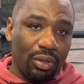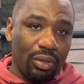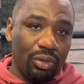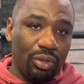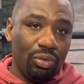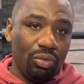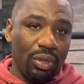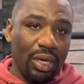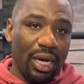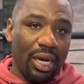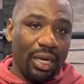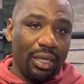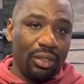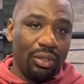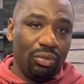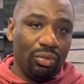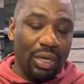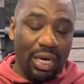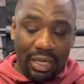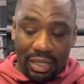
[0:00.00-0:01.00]
You
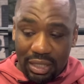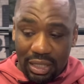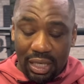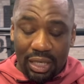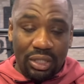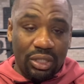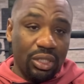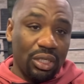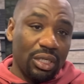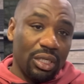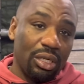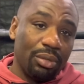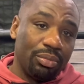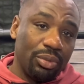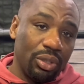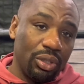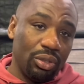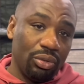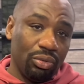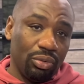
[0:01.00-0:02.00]
got kids looking up
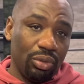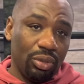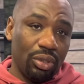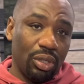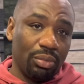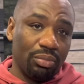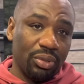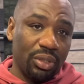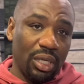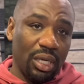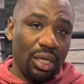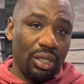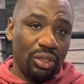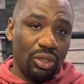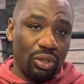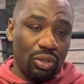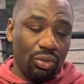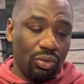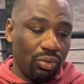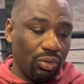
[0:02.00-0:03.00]
to you. You know what I'm saying?
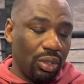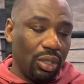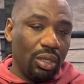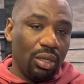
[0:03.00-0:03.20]
So,